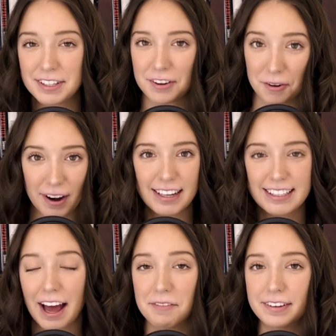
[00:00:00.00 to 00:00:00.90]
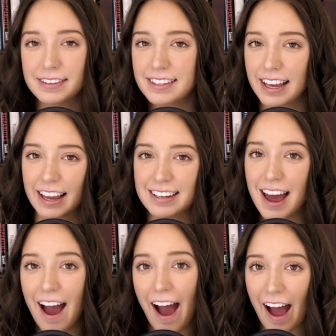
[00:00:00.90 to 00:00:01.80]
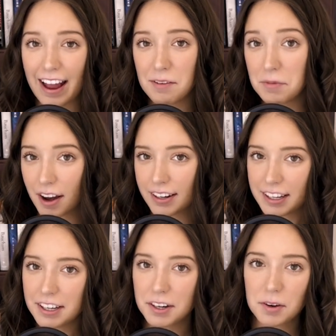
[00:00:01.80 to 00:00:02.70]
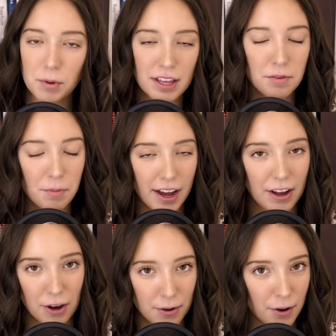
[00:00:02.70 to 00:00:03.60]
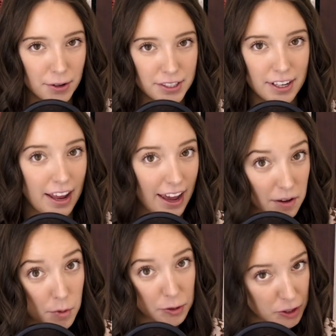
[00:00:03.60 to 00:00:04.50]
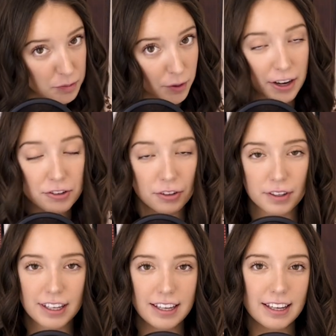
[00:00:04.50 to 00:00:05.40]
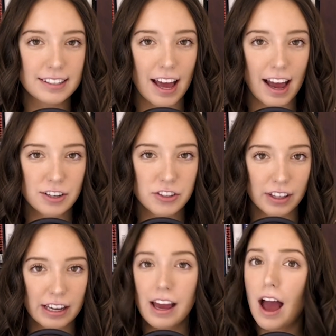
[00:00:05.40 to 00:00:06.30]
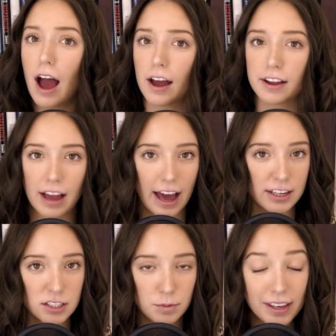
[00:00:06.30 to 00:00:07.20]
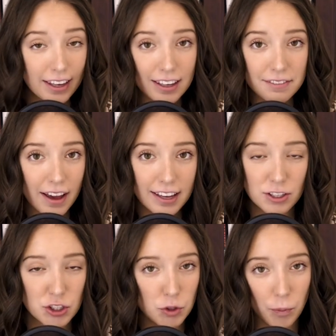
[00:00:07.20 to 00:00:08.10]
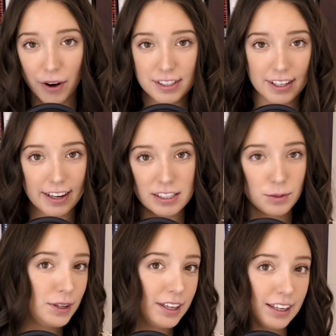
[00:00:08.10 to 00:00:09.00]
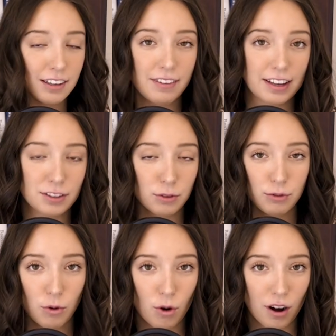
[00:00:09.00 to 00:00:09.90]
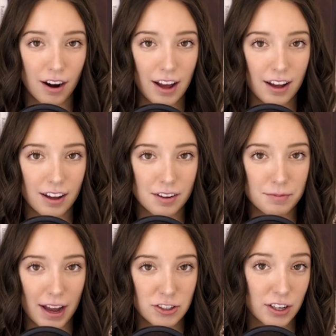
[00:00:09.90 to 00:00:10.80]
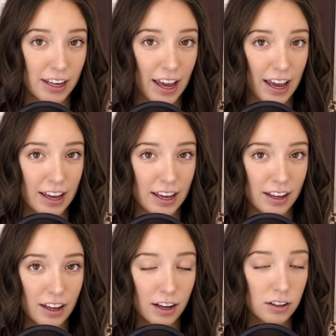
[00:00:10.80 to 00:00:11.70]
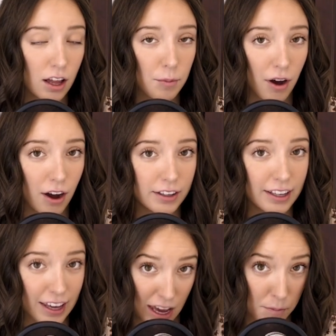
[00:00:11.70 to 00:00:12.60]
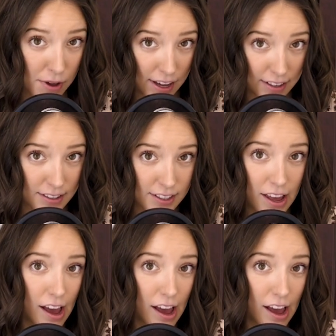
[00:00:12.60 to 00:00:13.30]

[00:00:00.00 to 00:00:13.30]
is Grace Evans and I am not here with my co-host today, Moses Brattrud. He is actually at a speaking event, super exciting speaking event for actually a club on campus